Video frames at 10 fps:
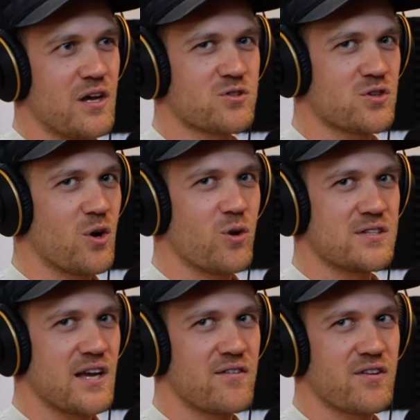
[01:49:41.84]
I usually
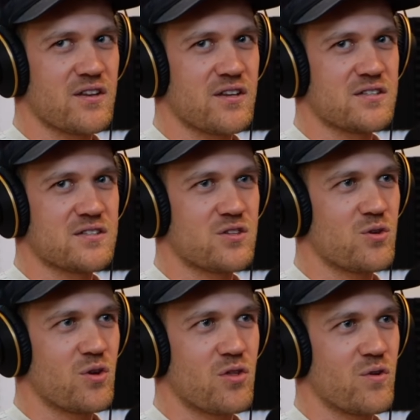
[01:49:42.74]
always have at least
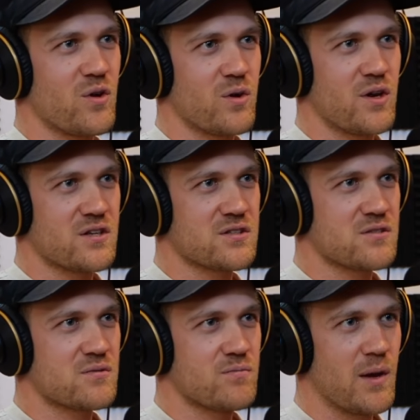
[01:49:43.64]
2 to 3
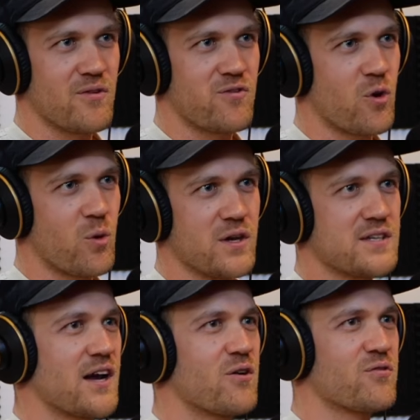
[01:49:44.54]
weeks, maybe 4
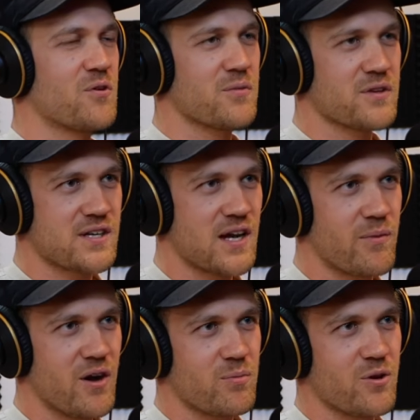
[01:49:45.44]
weeks out from the
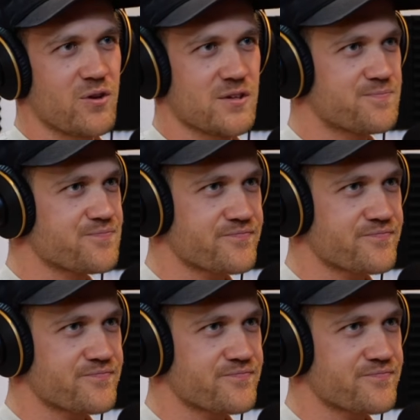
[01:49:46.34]
time I upload it.